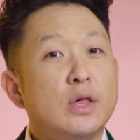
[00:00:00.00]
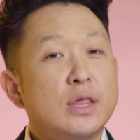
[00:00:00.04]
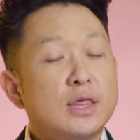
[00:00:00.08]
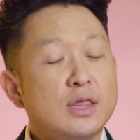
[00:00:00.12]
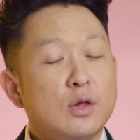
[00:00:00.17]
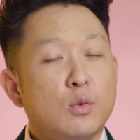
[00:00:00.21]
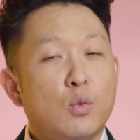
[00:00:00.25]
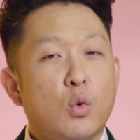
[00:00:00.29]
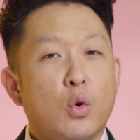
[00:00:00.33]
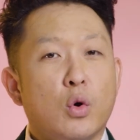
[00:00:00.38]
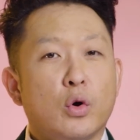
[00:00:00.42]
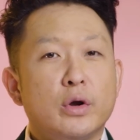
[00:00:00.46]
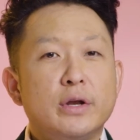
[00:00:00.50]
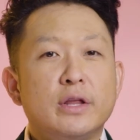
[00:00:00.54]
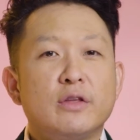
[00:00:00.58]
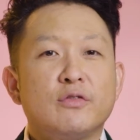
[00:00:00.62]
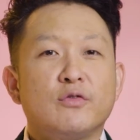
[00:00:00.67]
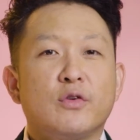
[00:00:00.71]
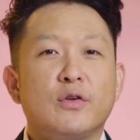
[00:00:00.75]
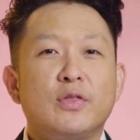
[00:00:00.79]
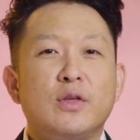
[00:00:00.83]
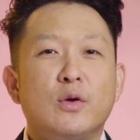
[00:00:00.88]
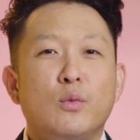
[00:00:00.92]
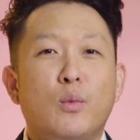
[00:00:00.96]
This award is
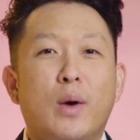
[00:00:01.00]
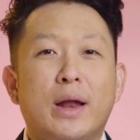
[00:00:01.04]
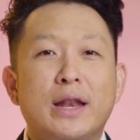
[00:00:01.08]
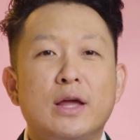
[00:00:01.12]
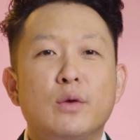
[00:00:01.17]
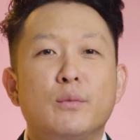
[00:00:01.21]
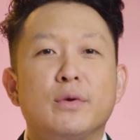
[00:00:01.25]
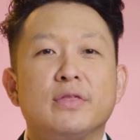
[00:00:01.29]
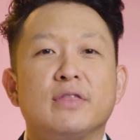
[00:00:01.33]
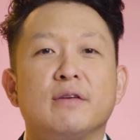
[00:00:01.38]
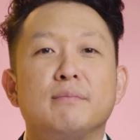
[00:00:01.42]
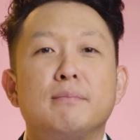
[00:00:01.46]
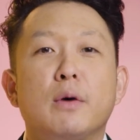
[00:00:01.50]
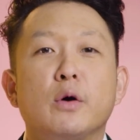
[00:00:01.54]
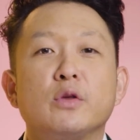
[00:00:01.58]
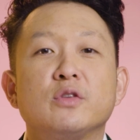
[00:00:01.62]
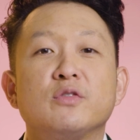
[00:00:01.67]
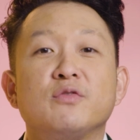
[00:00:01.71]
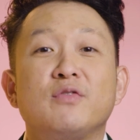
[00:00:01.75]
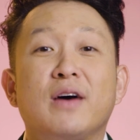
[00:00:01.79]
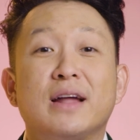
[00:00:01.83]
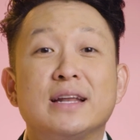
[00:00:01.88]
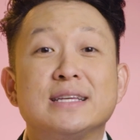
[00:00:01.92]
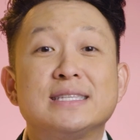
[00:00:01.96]
for the wedding with the
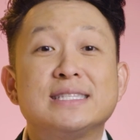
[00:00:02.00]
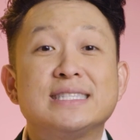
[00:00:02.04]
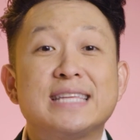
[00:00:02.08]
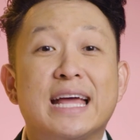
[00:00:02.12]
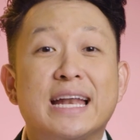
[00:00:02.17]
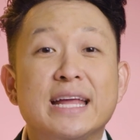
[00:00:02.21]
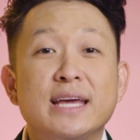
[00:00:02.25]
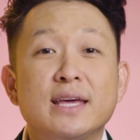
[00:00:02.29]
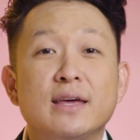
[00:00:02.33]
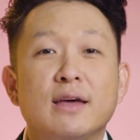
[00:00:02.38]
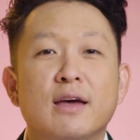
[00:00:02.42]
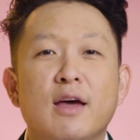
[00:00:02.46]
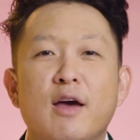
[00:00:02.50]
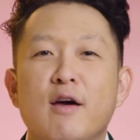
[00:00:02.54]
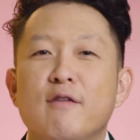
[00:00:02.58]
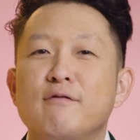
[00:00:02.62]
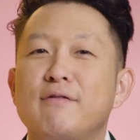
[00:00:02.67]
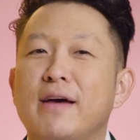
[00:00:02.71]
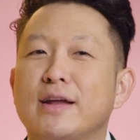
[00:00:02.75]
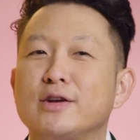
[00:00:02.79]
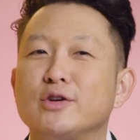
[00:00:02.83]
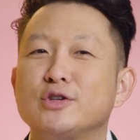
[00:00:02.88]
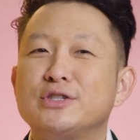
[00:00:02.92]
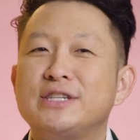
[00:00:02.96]
most fun aesthetic,
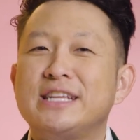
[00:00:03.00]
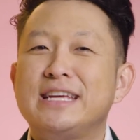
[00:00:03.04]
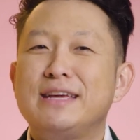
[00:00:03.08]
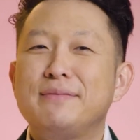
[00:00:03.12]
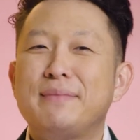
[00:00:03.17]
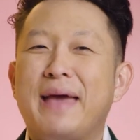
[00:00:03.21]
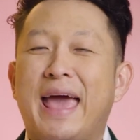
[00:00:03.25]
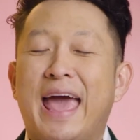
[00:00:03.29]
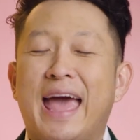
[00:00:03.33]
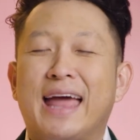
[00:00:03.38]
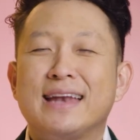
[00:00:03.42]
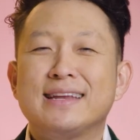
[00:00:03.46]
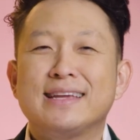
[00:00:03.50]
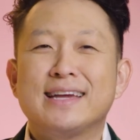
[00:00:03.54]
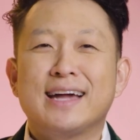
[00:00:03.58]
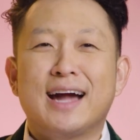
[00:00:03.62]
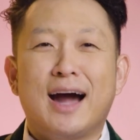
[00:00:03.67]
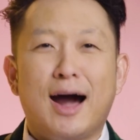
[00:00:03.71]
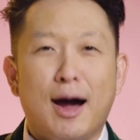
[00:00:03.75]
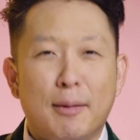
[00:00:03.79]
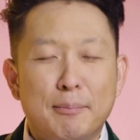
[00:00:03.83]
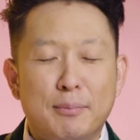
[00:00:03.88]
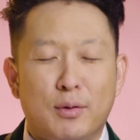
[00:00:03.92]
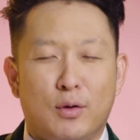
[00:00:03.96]
vendor team, and
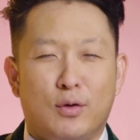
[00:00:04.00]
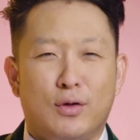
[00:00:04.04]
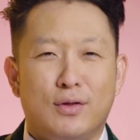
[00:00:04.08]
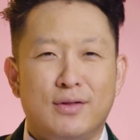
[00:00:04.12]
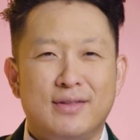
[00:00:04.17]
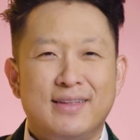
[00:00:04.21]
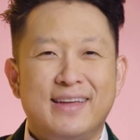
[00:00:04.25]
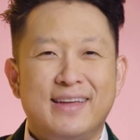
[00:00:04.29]
couple.